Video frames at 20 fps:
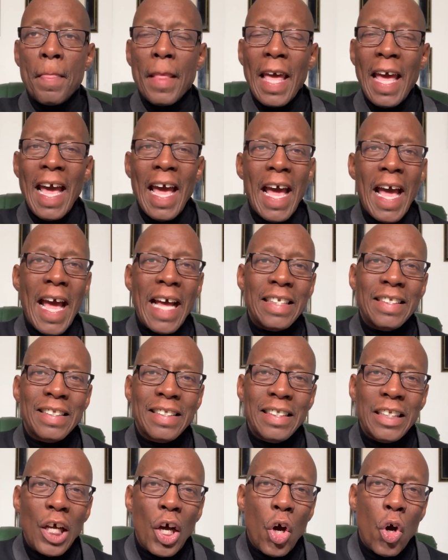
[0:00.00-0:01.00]
has
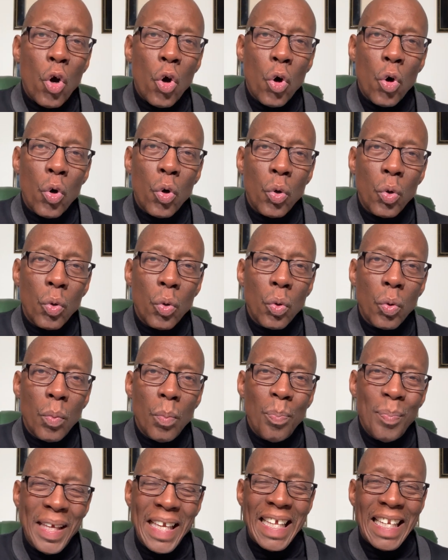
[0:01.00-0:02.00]
no
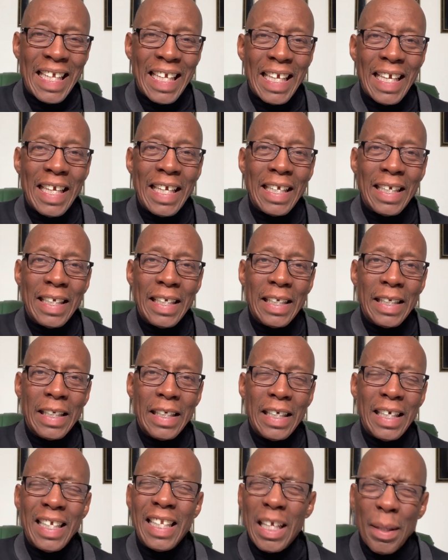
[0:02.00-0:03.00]
meaning
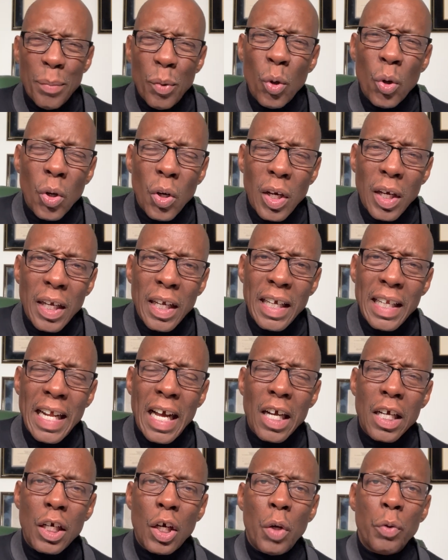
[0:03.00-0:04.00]
anymore in
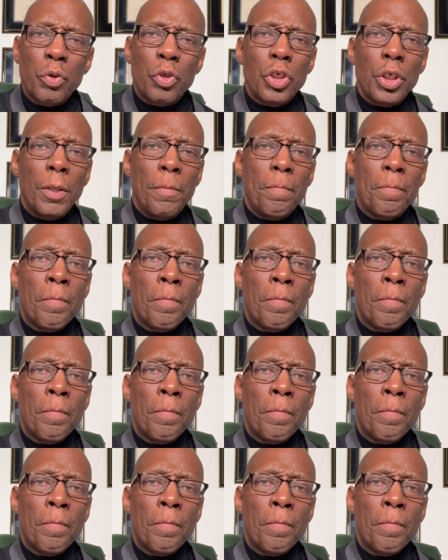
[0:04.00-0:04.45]
our culture.